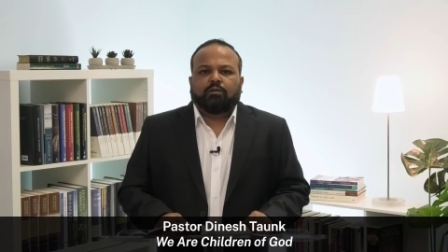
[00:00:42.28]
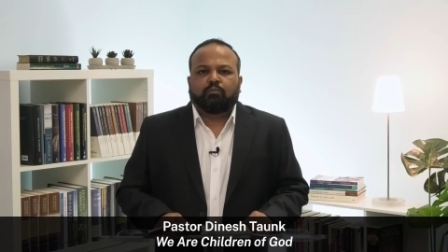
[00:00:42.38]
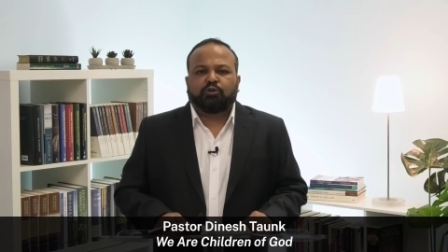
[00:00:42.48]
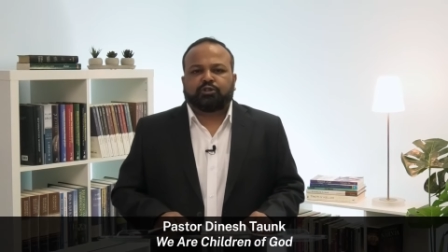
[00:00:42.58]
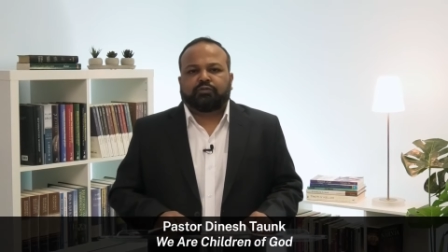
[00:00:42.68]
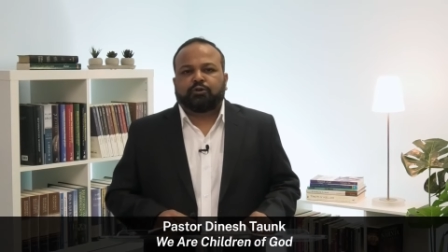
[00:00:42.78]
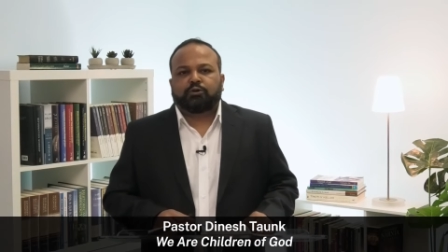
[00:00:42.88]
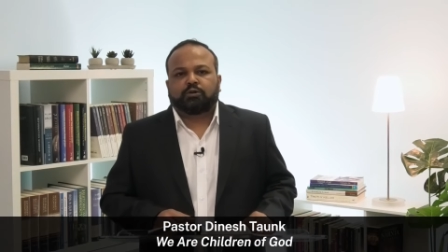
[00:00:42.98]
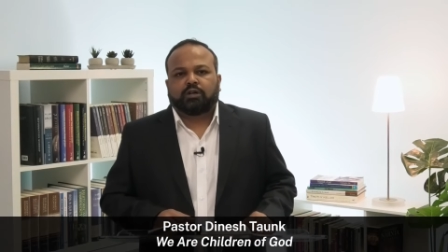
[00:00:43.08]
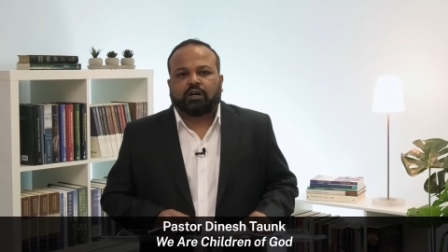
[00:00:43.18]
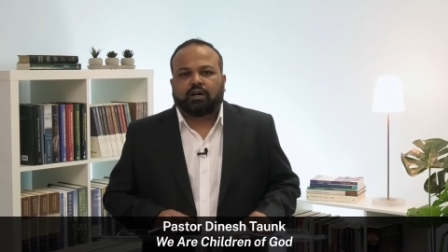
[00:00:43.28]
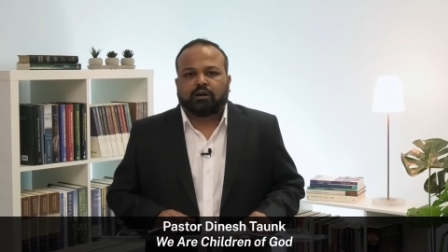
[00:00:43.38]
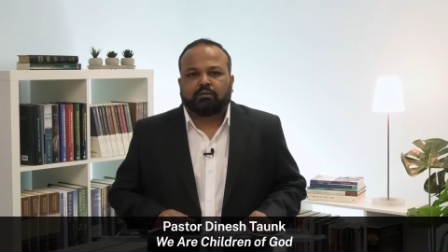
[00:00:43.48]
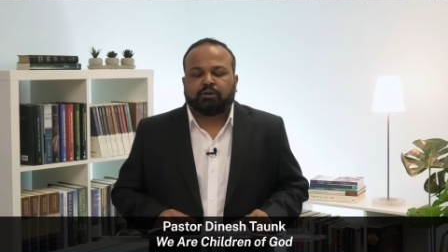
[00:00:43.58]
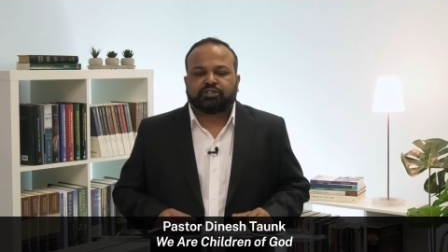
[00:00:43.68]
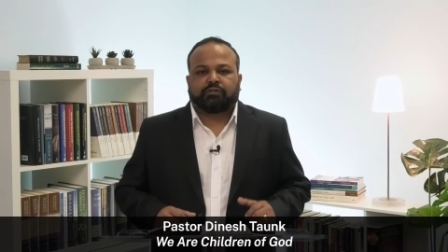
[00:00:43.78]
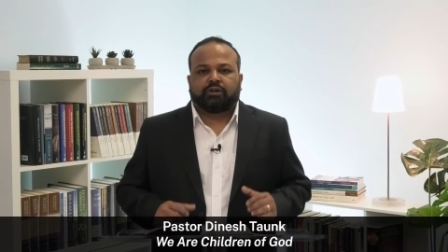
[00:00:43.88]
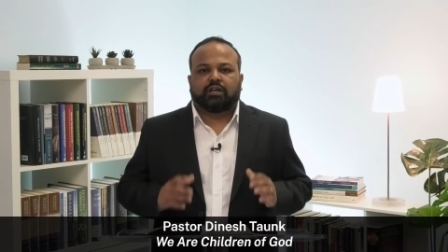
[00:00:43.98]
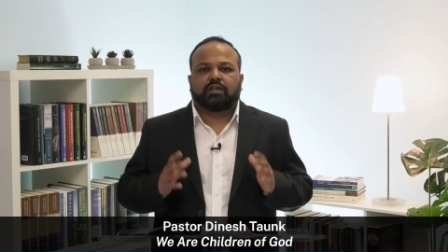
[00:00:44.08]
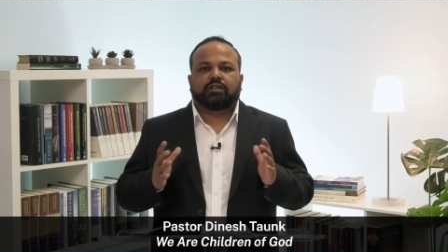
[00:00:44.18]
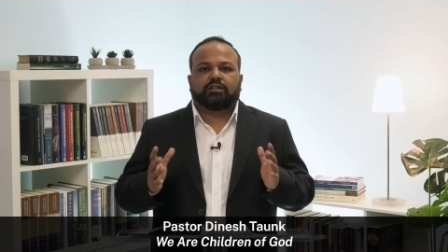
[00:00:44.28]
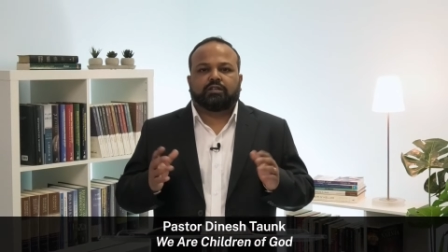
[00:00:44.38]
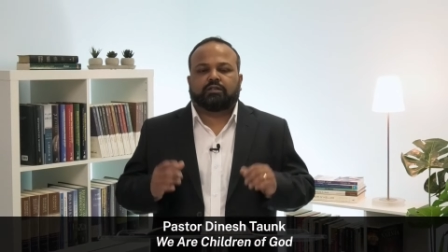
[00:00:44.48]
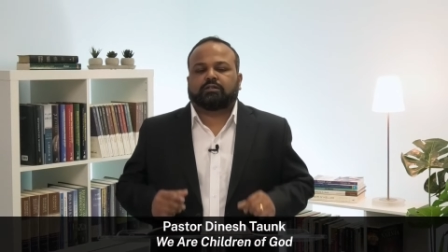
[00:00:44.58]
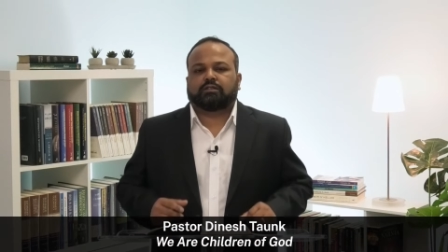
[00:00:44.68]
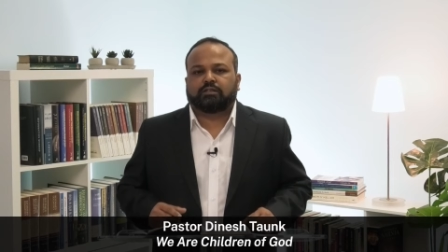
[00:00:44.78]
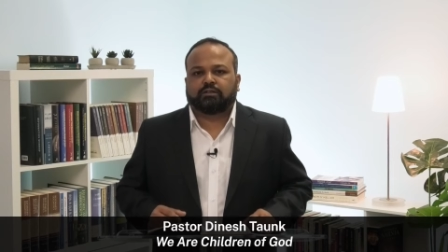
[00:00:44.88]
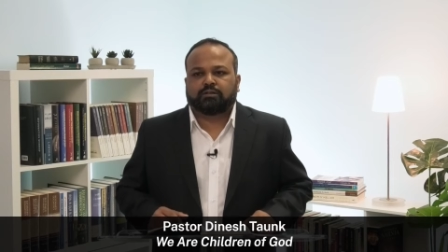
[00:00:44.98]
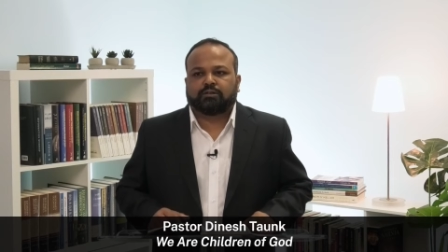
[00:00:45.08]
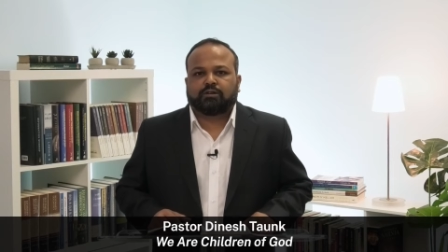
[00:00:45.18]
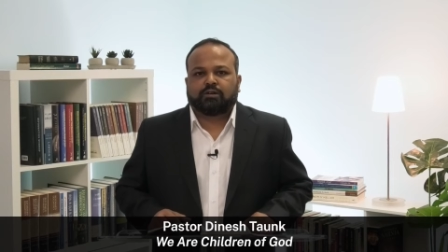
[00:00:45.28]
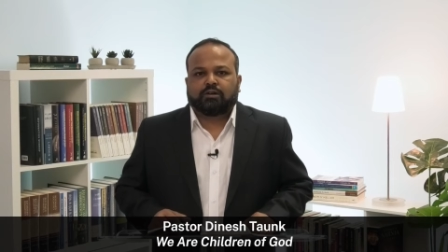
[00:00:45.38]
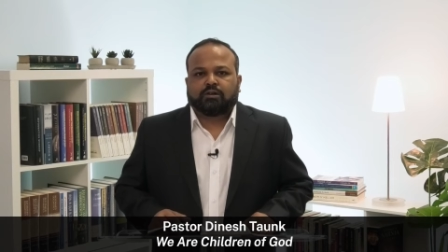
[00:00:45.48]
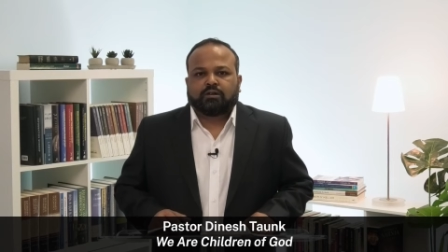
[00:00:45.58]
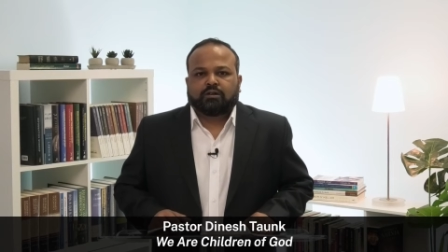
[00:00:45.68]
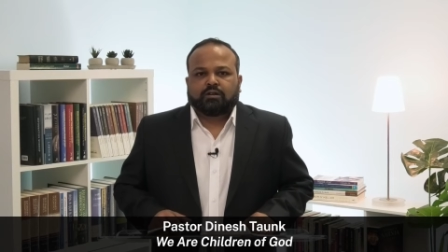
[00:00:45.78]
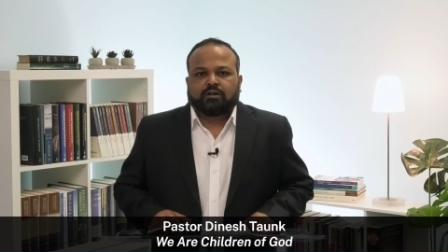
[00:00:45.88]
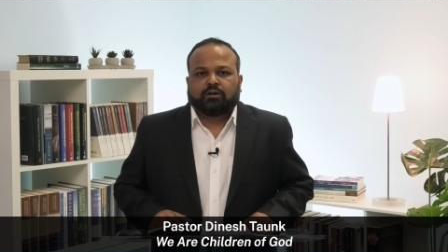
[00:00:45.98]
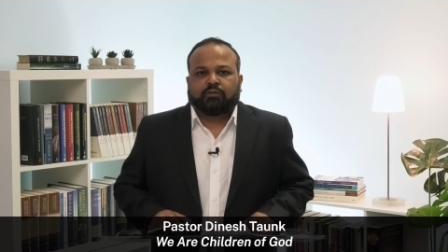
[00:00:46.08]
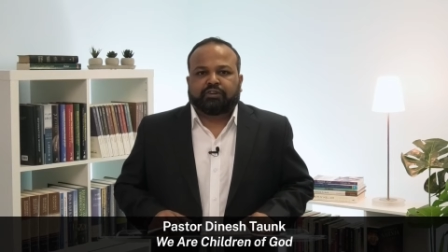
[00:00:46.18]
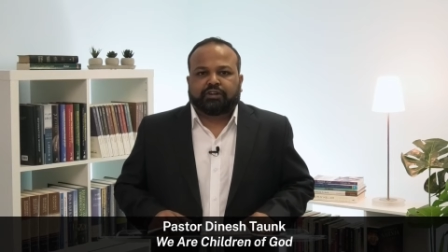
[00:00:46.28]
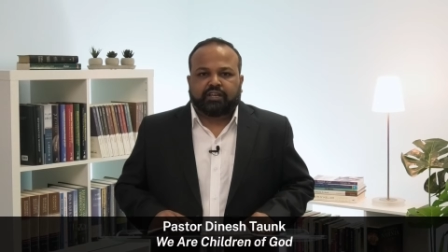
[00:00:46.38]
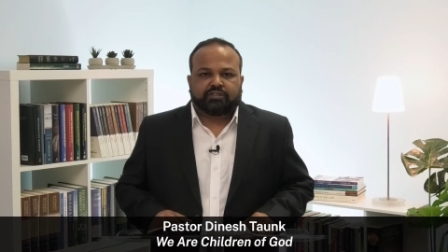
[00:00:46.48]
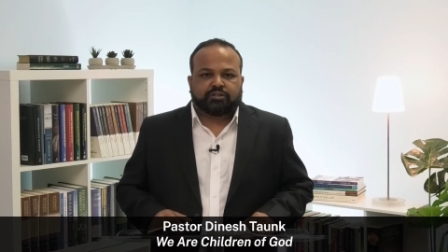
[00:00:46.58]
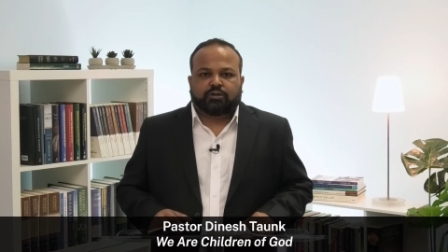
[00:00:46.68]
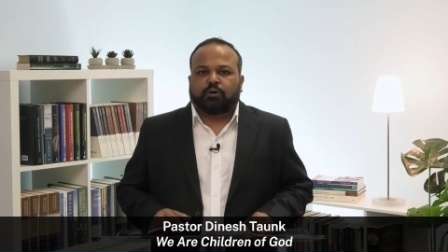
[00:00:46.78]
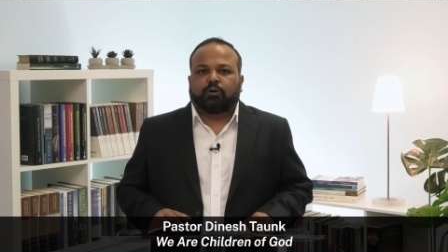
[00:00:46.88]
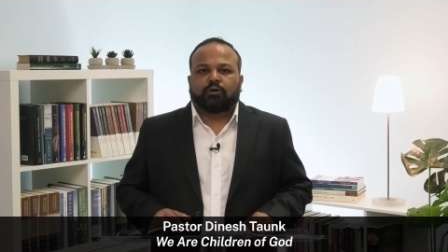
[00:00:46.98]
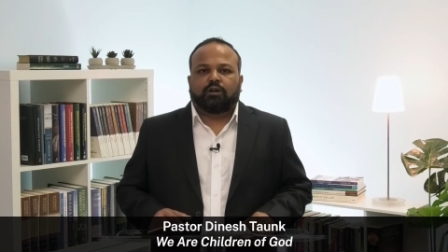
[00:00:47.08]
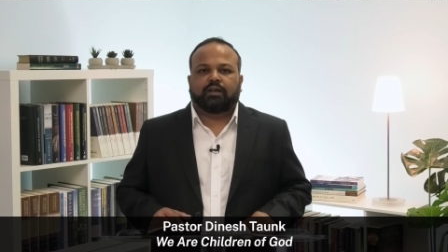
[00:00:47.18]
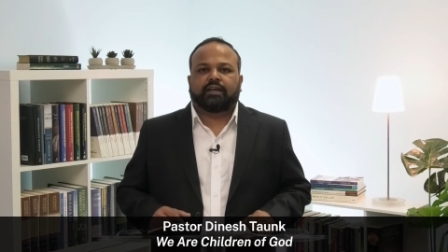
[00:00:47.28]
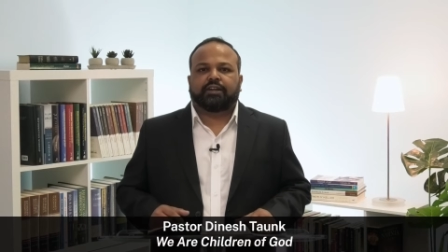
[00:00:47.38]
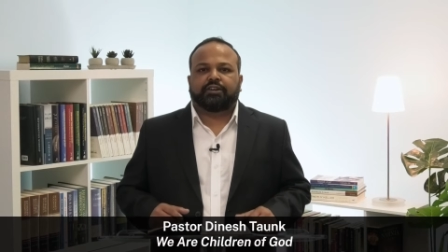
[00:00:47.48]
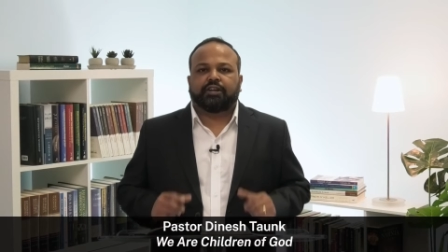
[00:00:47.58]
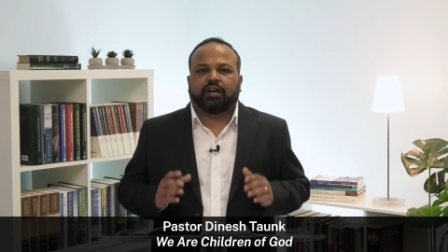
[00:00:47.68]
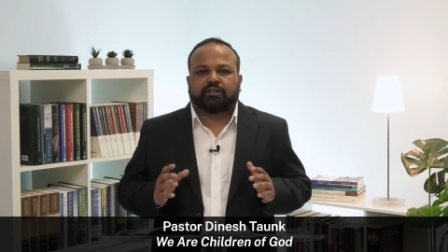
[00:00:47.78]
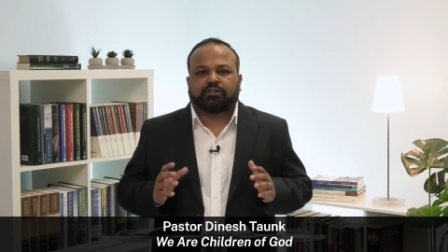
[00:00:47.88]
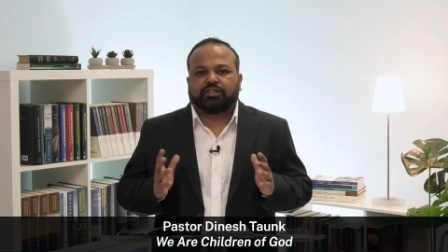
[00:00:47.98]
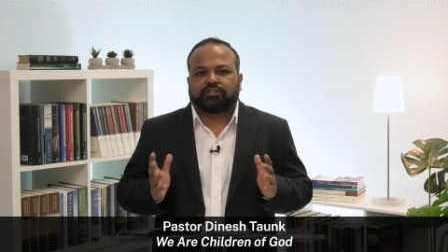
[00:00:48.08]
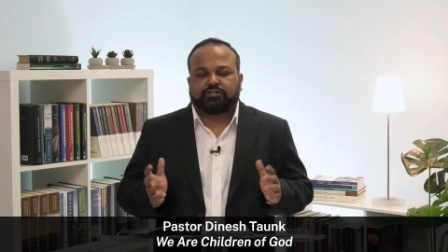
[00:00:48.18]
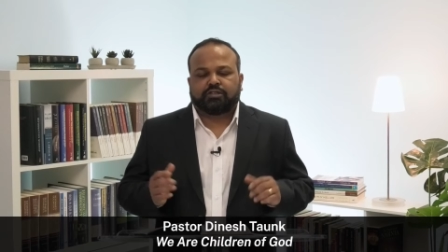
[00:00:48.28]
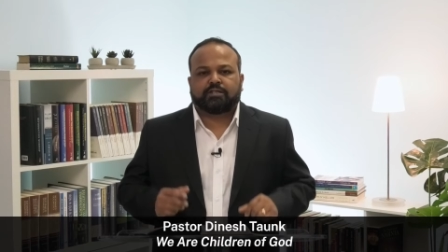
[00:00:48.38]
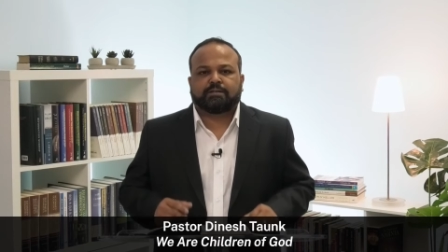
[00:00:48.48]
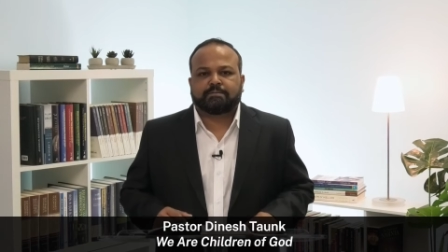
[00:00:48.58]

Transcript: Most of you uh, must have heard uh, of a test called duck test.